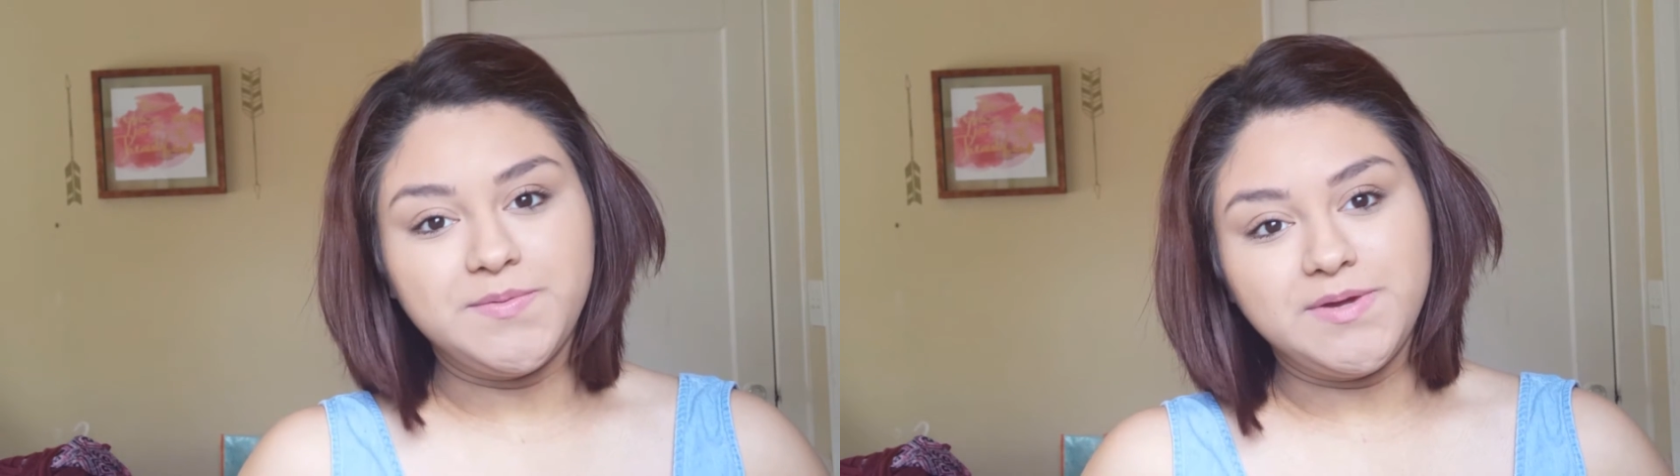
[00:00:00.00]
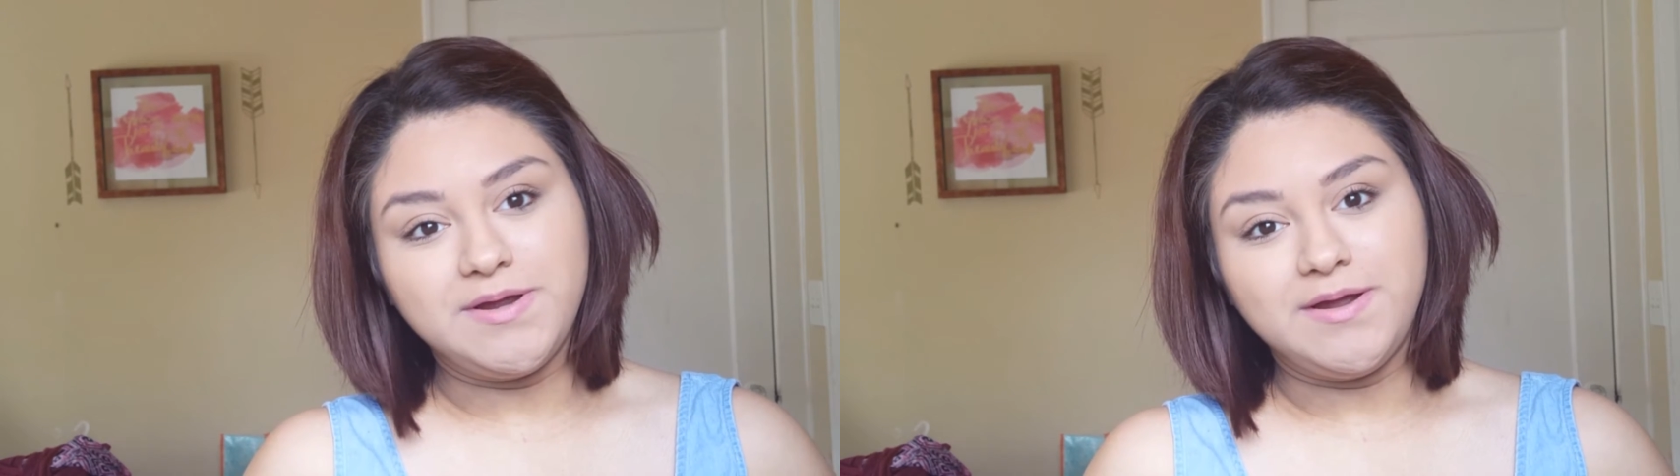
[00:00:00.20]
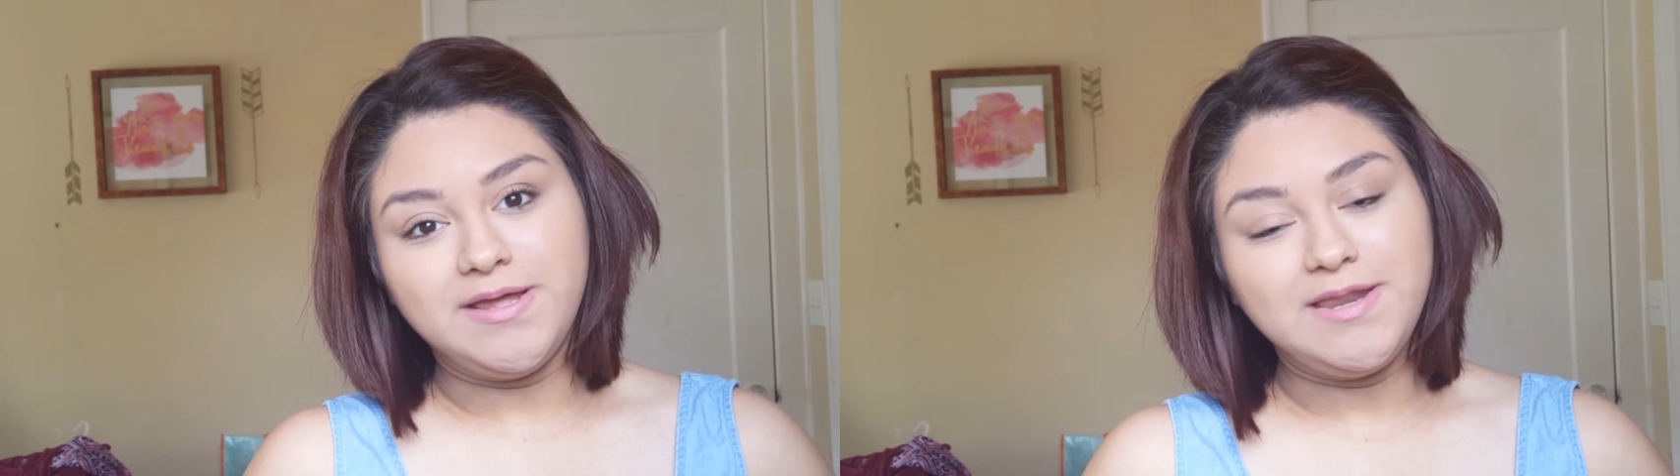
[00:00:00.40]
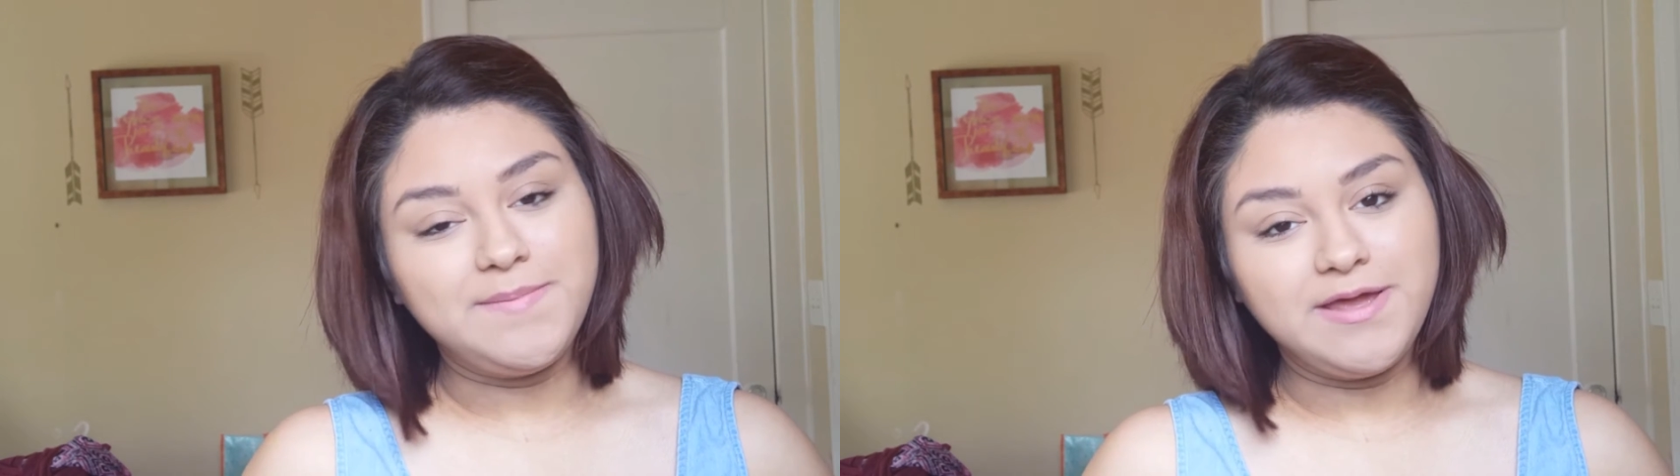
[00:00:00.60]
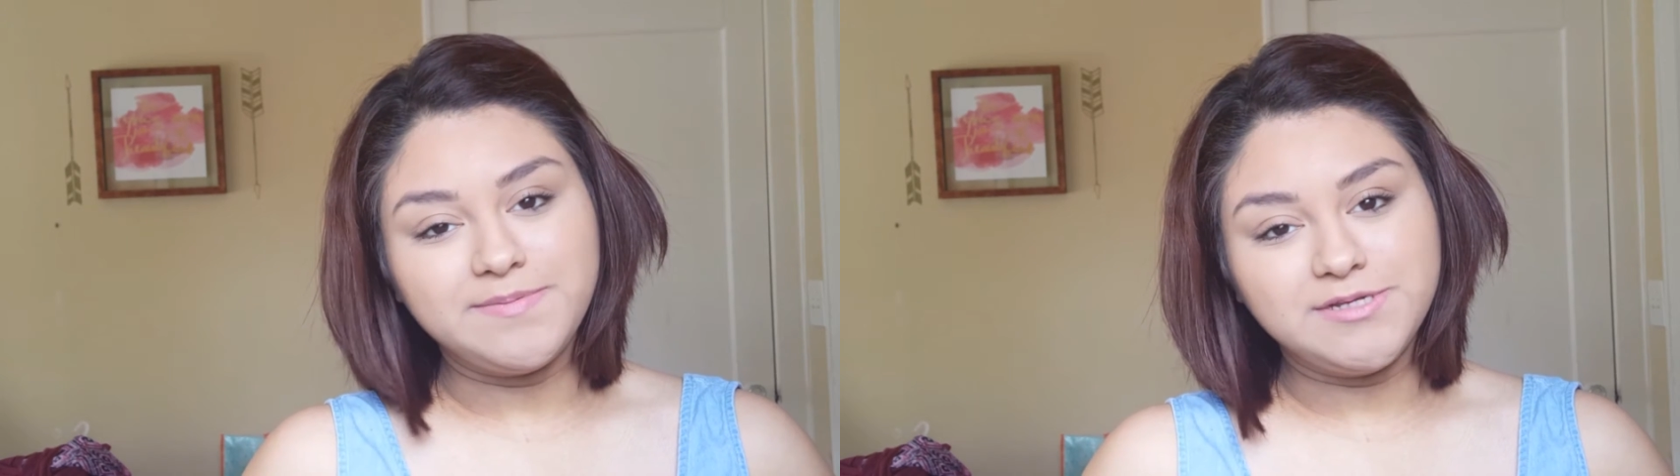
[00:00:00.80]
wear any
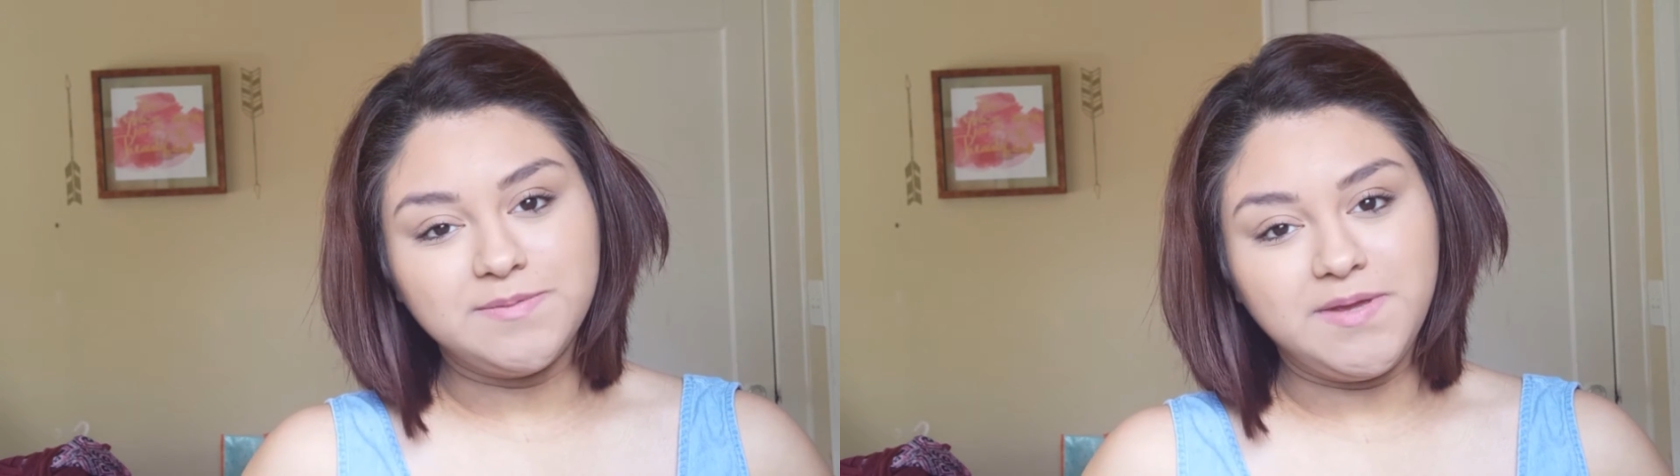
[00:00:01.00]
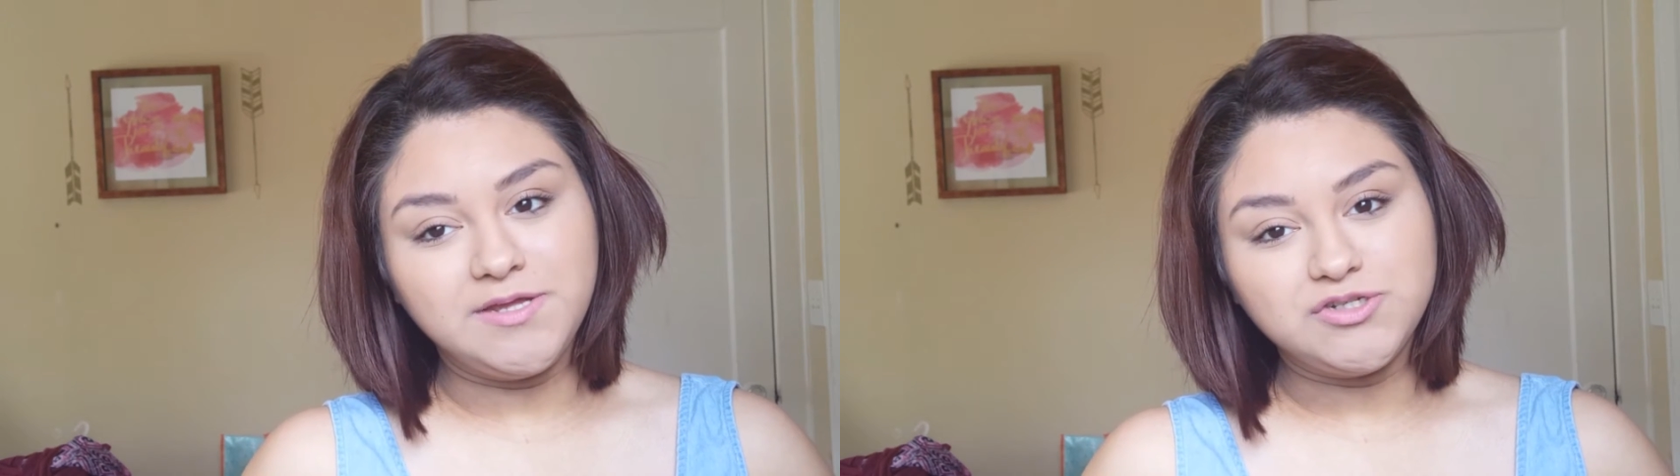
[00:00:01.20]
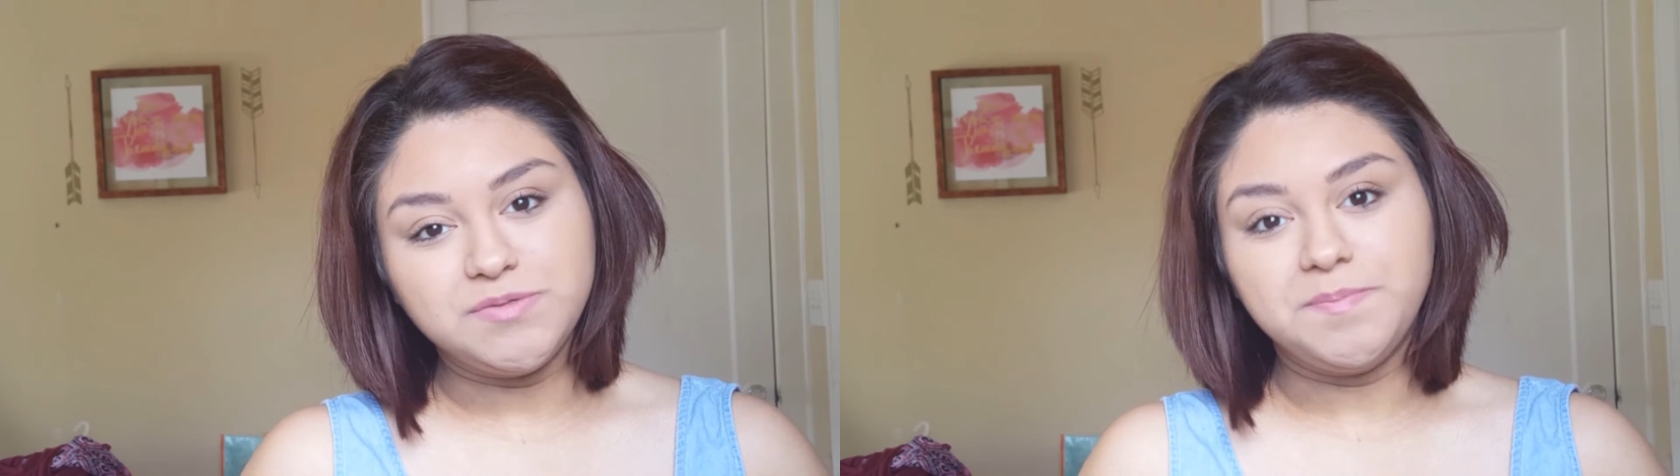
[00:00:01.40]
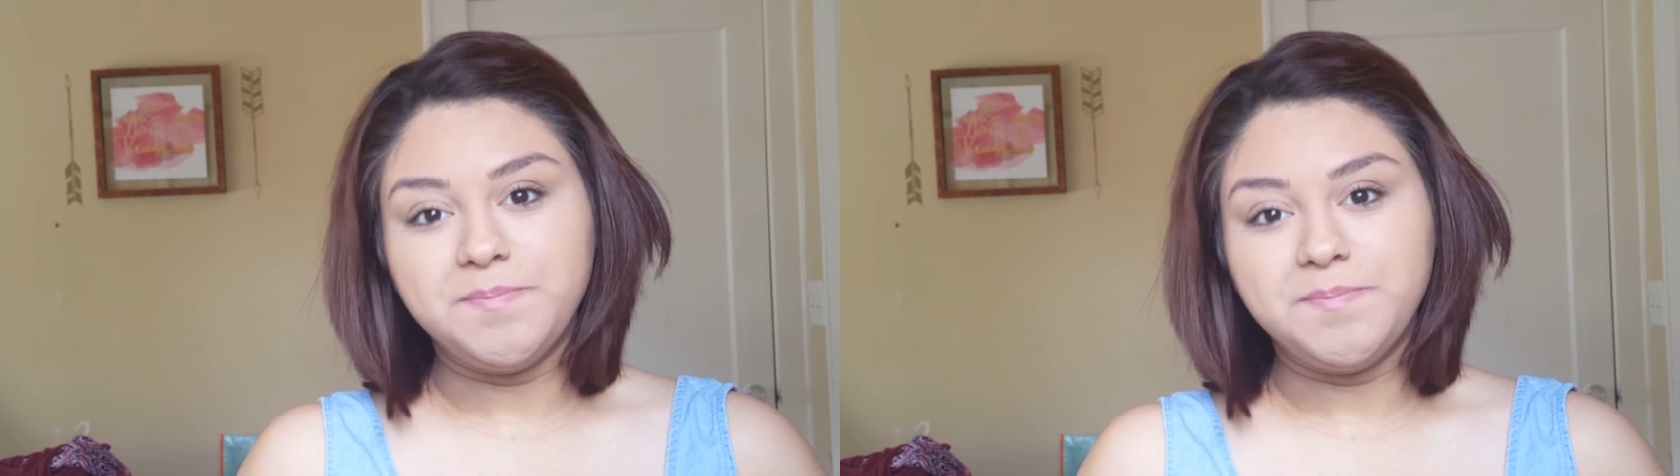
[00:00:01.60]
makeup to the beach,